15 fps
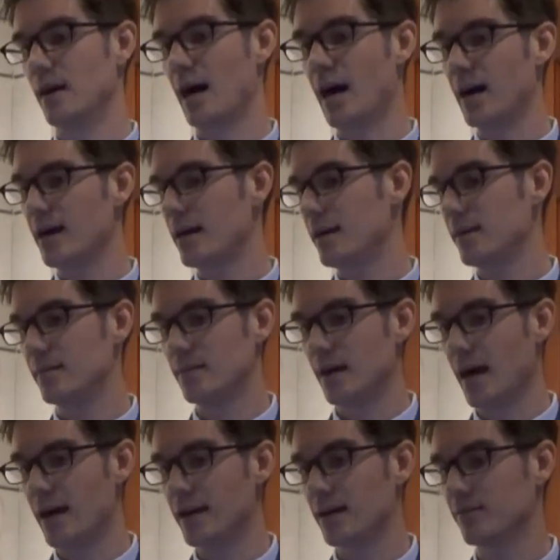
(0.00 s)
I
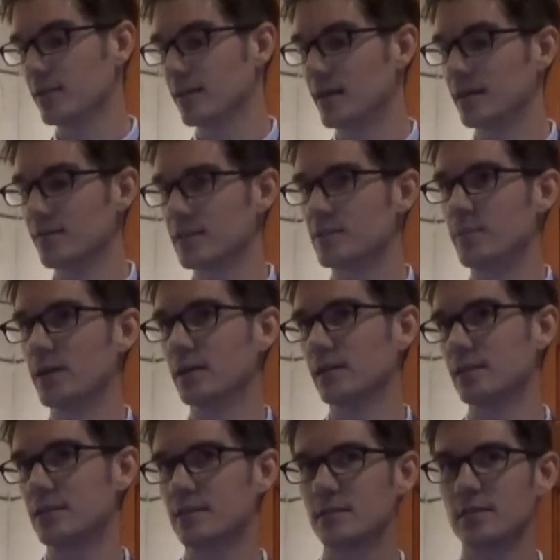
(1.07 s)
have a lot of
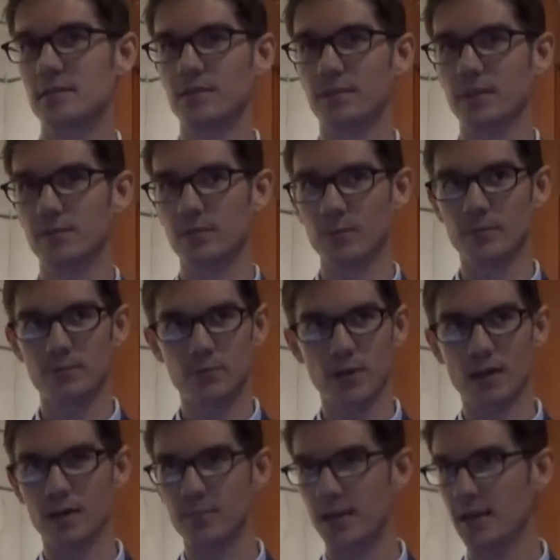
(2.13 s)
experience suffering from
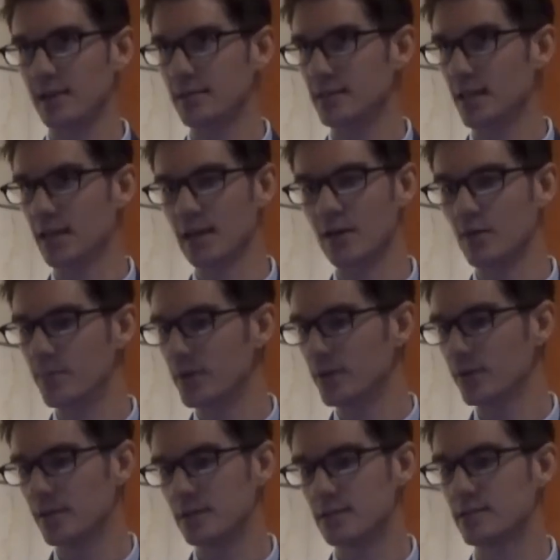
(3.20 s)
chronic pain, taking
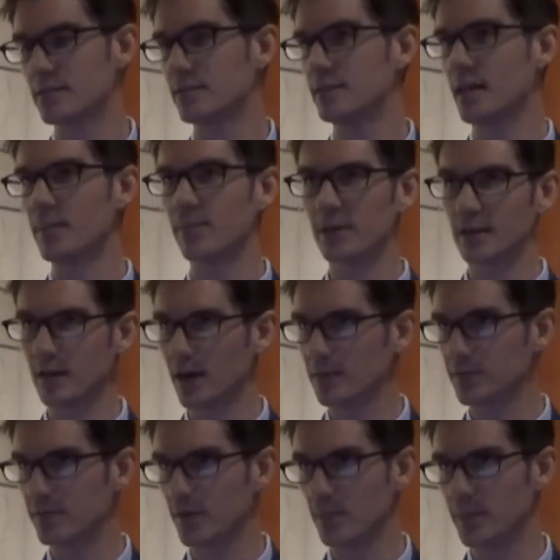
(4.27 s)
opioids, tapering
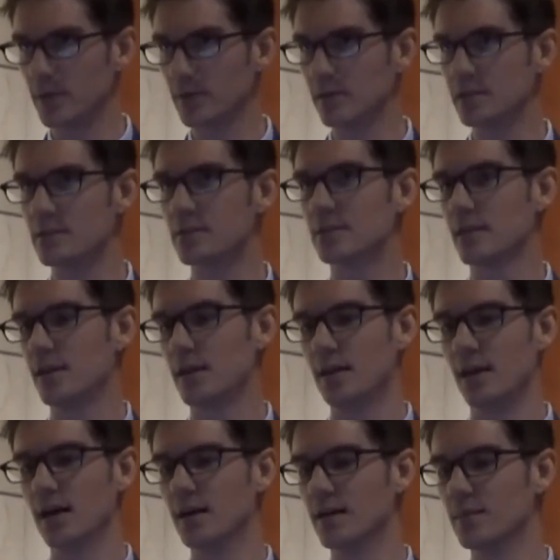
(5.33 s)
off of opioids.
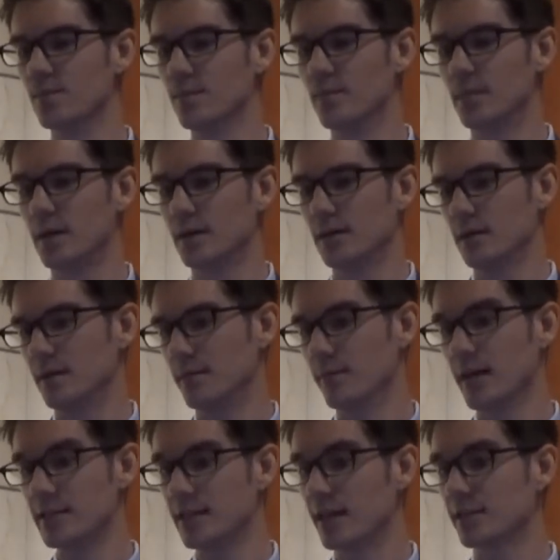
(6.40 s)

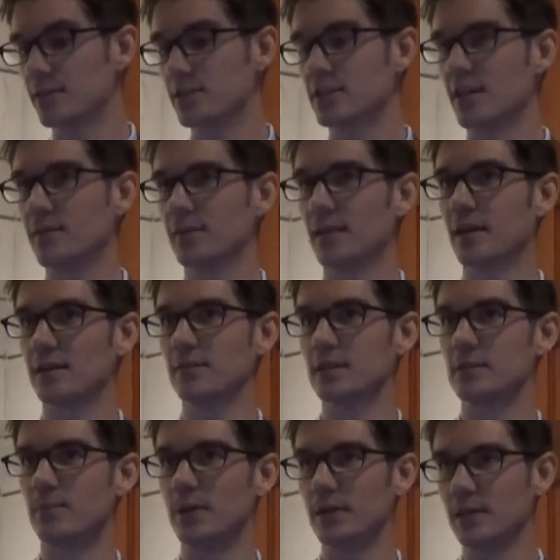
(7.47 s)
My doctors have a lot of
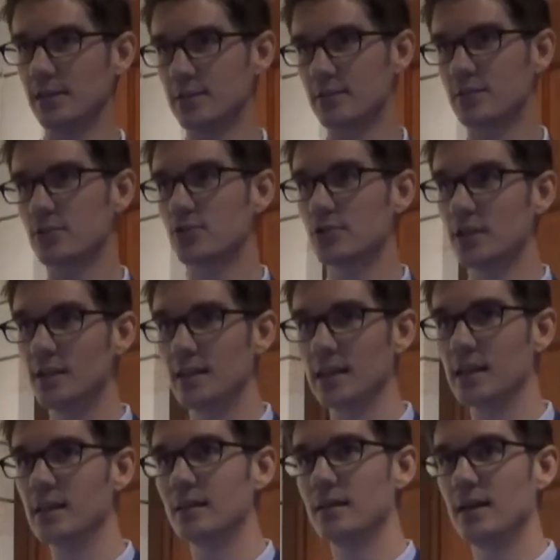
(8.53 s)
experience
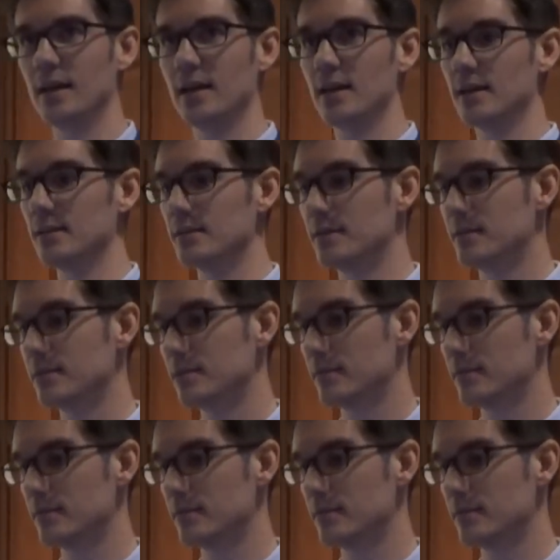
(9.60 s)
treating it, and